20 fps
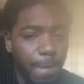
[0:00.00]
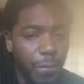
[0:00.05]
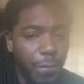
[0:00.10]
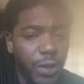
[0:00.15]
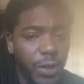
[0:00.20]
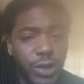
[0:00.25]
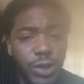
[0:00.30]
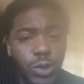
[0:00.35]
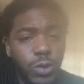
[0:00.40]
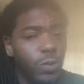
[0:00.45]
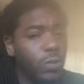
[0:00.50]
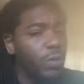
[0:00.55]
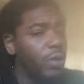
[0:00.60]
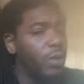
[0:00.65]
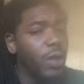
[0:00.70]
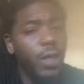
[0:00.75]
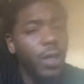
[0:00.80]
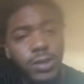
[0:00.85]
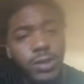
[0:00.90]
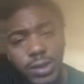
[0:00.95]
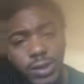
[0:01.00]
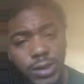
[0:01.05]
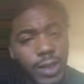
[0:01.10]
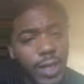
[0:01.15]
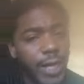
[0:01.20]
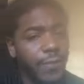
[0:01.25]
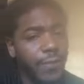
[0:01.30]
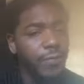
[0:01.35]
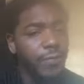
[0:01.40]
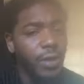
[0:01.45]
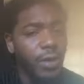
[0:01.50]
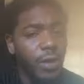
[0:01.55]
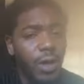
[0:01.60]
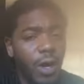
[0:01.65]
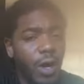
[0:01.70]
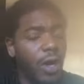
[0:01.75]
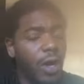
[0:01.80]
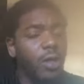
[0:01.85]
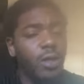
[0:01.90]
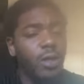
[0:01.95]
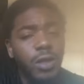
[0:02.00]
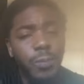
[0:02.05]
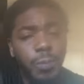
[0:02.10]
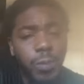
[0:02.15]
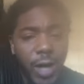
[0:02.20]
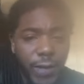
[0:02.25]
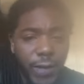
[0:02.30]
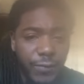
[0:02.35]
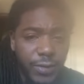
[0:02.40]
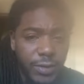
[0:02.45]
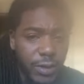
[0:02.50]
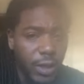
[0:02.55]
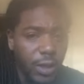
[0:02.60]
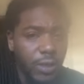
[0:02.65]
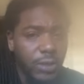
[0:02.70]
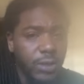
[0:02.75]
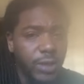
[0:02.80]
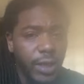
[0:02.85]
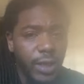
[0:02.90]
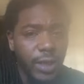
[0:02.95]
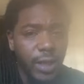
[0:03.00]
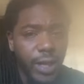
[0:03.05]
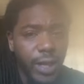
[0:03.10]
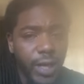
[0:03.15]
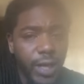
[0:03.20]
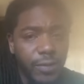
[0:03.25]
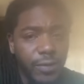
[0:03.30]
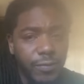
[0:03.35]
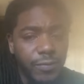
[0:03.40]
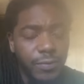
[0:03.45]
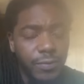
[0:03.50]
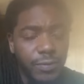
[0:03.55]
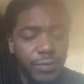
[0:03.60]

Yeshua lost his life. All of the prophets lost their life